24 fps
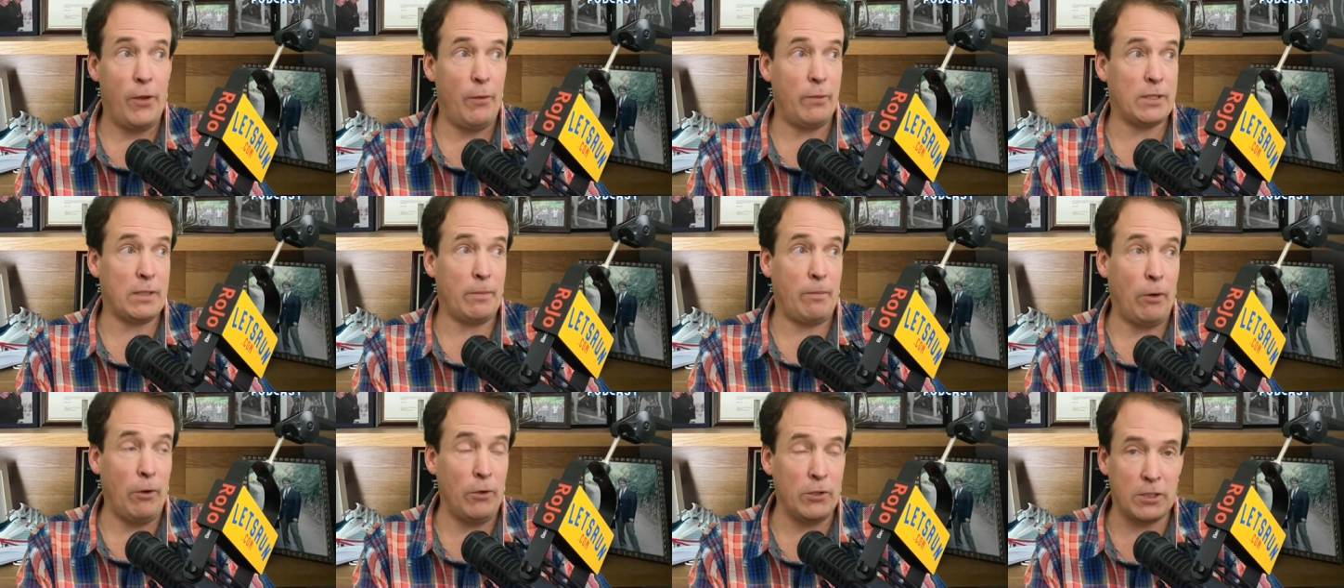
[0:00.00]
There was
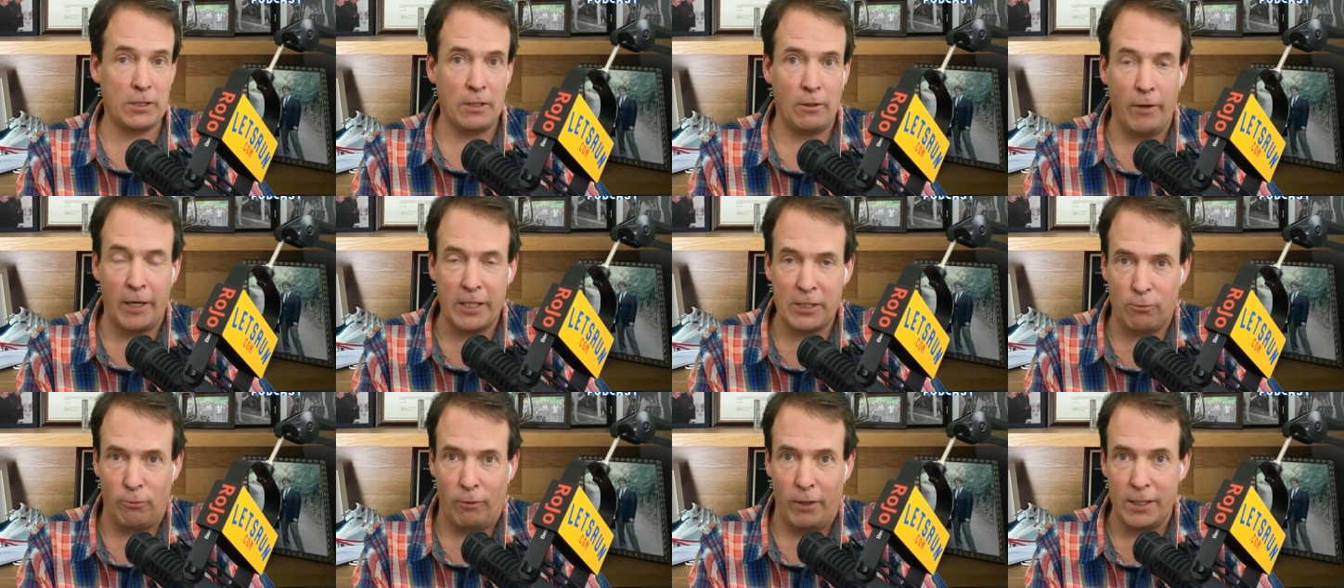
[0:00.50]
a post on
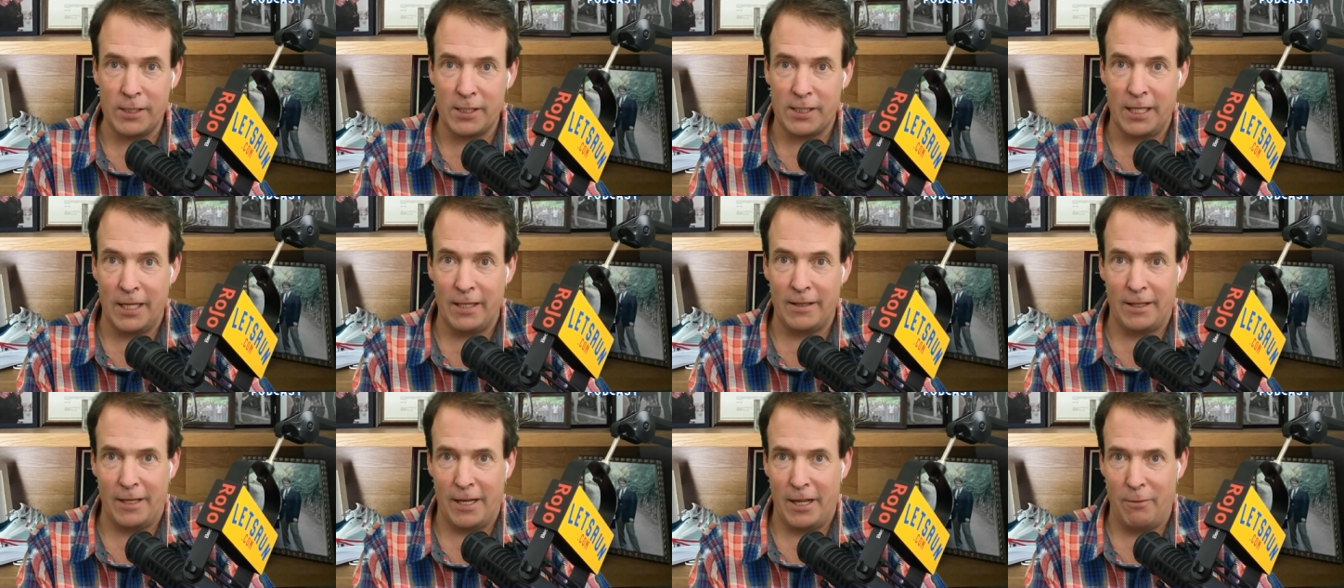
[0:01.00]
Let's Run
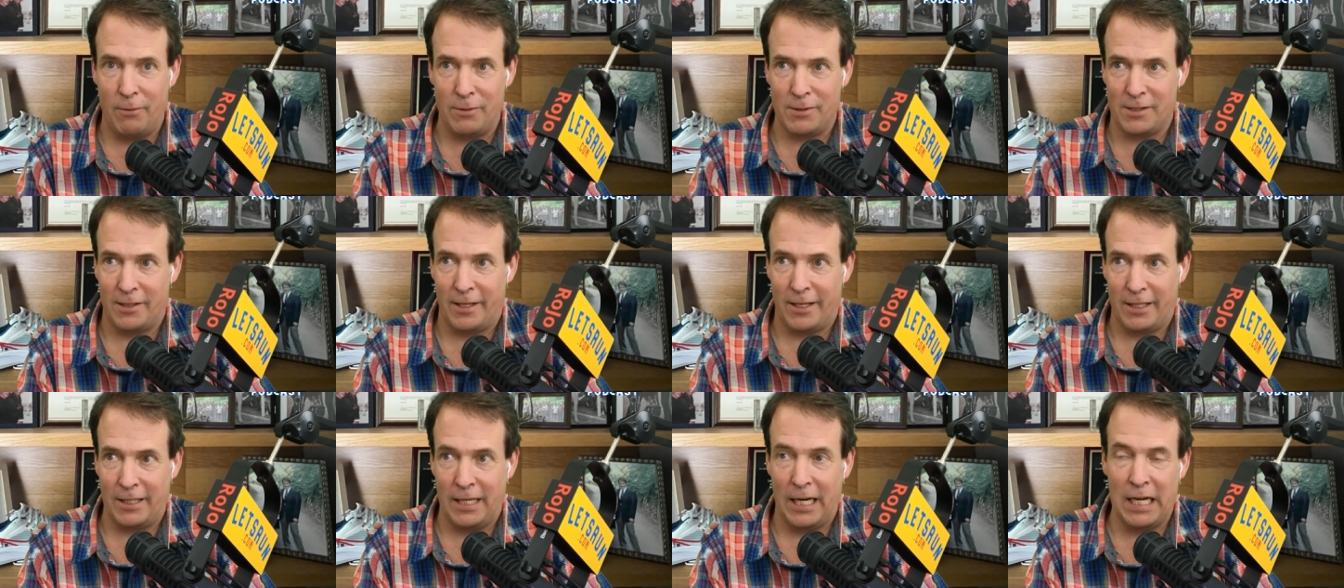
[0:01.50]
saying that he was
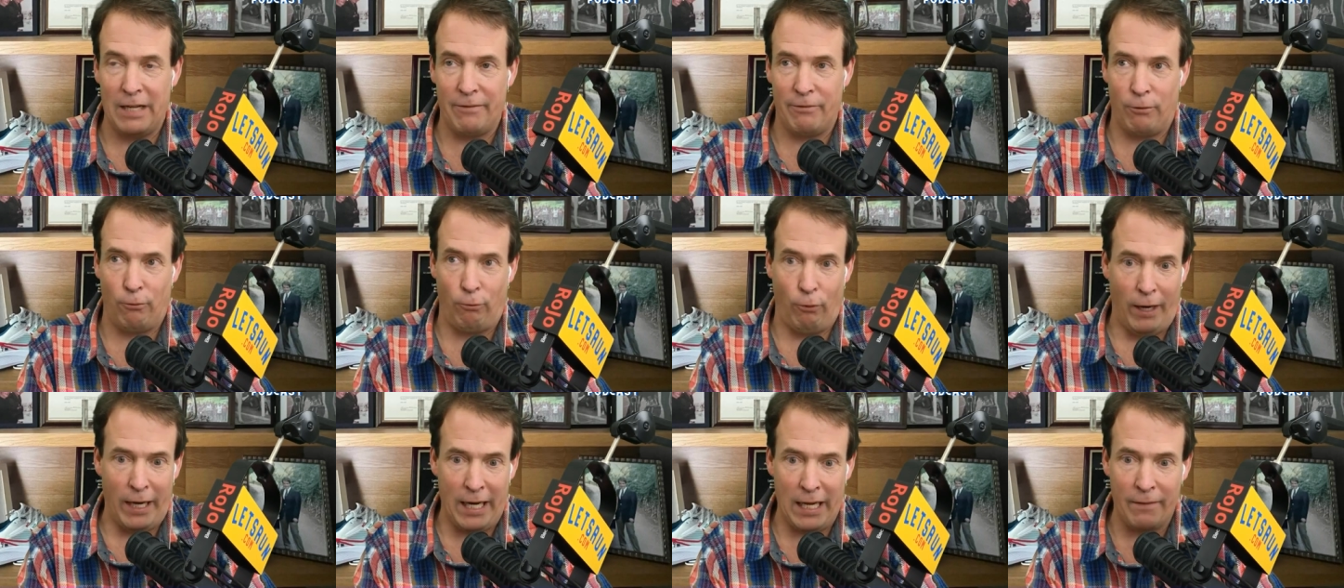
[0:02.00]
like not even
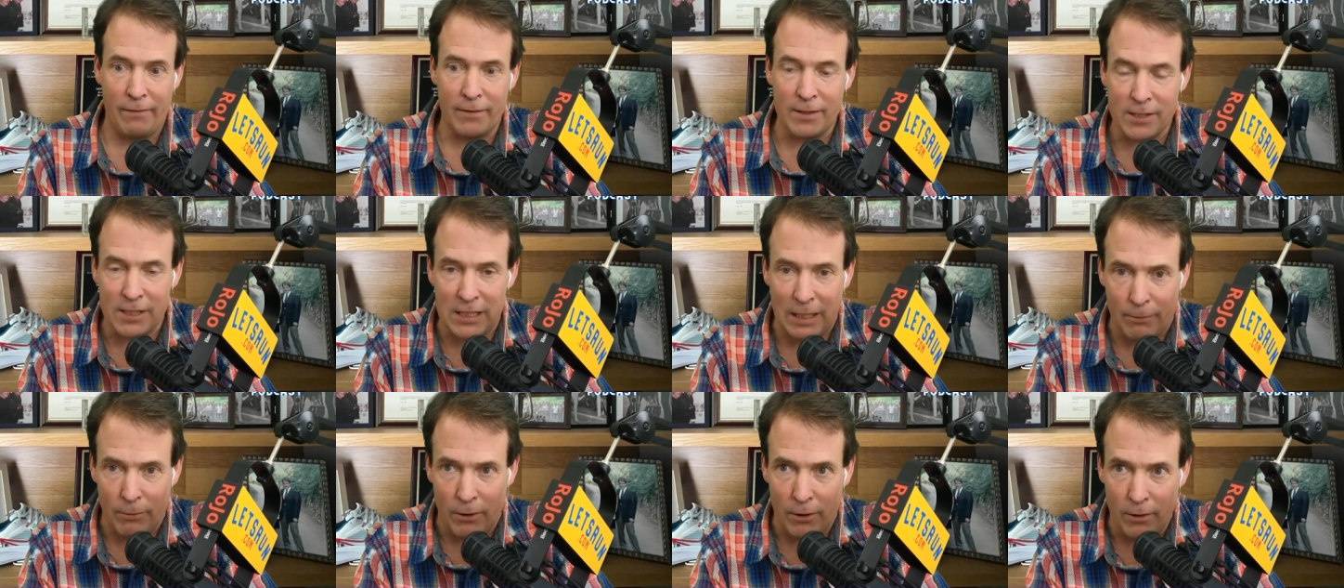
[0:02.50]
running this
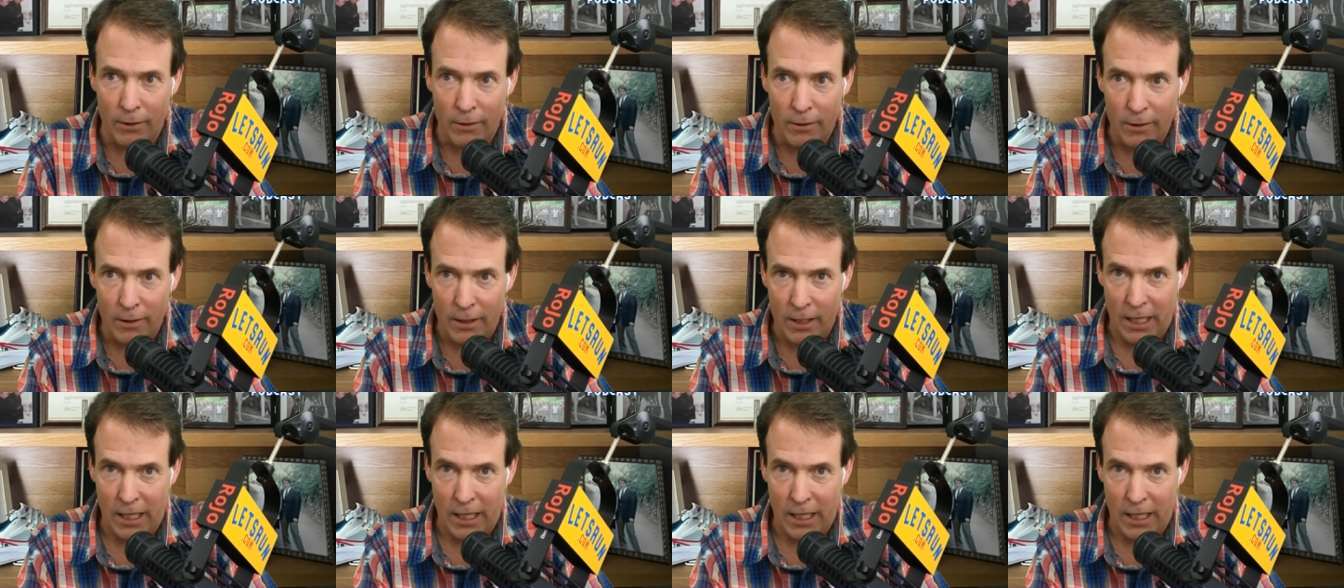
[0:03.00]
summer.